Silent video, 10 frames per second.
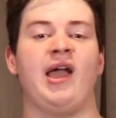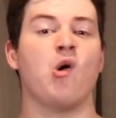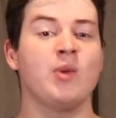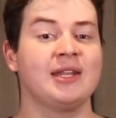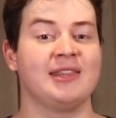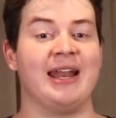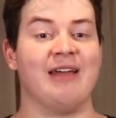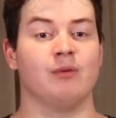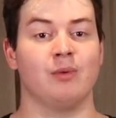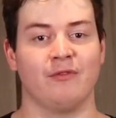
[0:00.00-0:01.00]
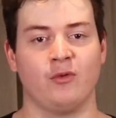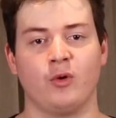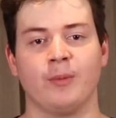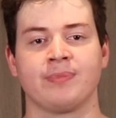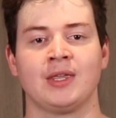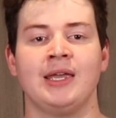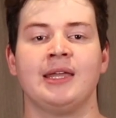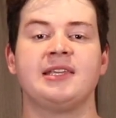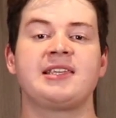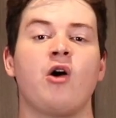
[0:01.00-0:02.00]
helmet than ever before.
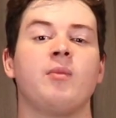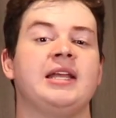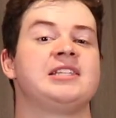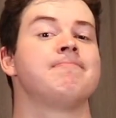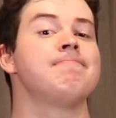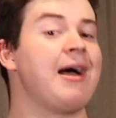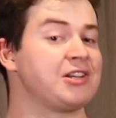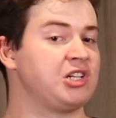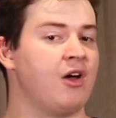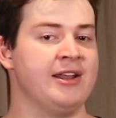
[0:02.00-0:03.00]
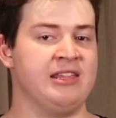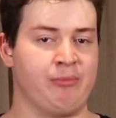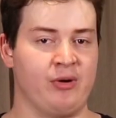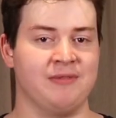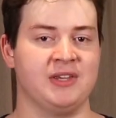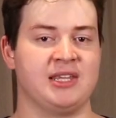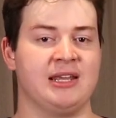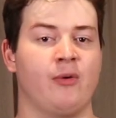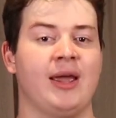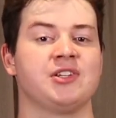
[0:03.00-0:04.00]
This helmet is much lighter than previous
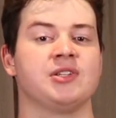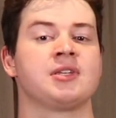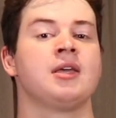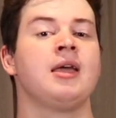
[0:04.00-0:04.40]
iterations,